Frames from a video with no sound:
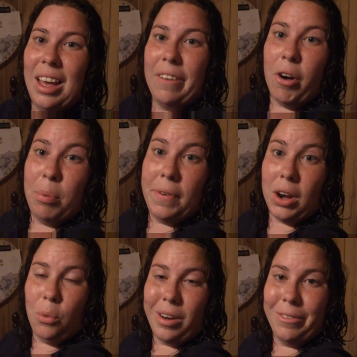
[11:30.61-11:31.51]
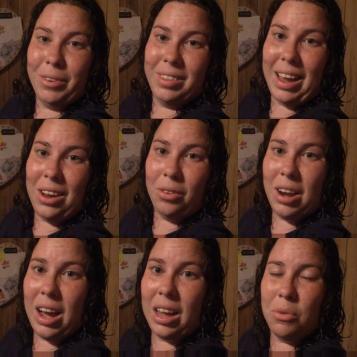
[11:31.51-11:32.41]
I hope you've had a wonderful day or
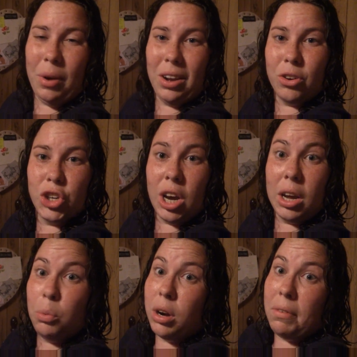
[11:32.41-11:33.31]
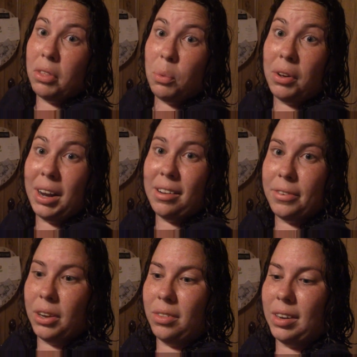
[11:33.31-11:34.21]
night, rain or shine, whatever the world has
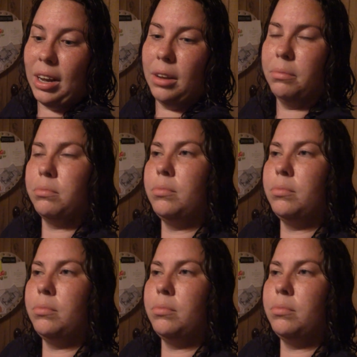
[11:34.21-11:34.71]
for you today.